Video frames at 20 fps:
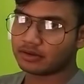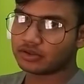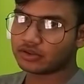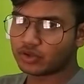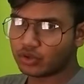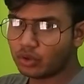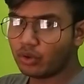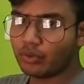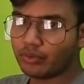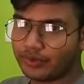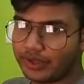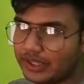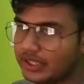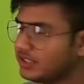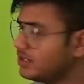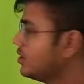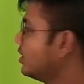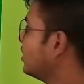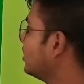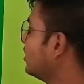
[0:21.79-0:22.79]
through
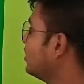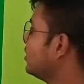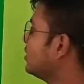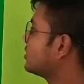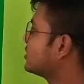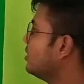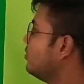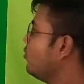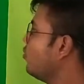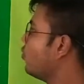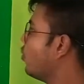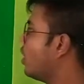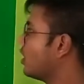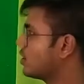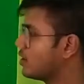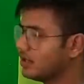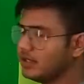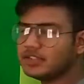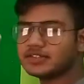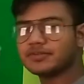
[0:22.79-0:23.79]
which some
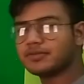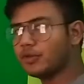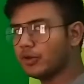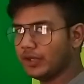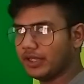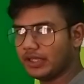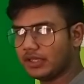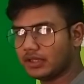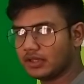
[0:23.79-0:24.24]
water is flowing.